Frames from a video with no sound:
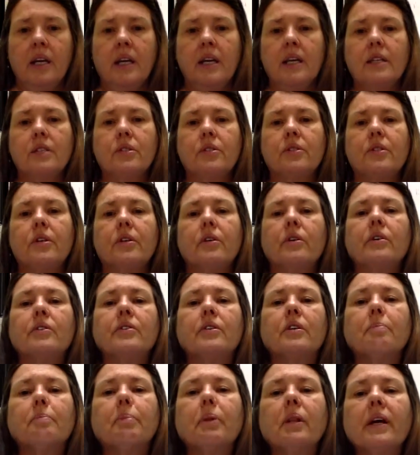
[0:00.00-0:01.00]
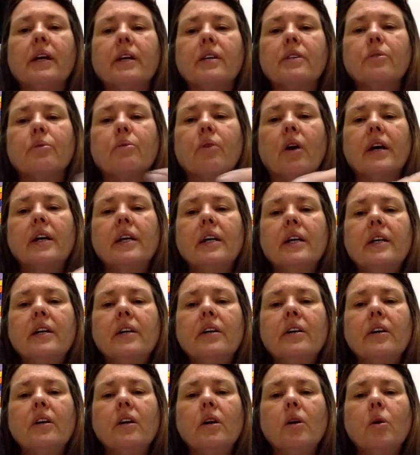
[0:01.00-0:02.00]
is there is a place right
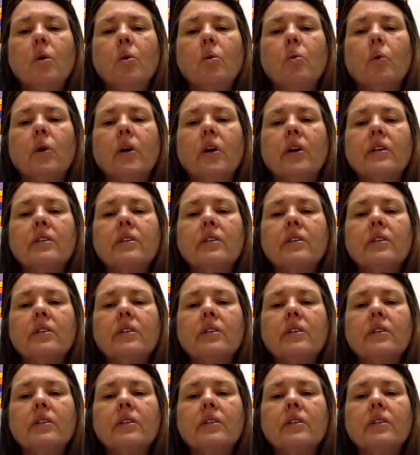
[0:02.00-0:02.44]
here where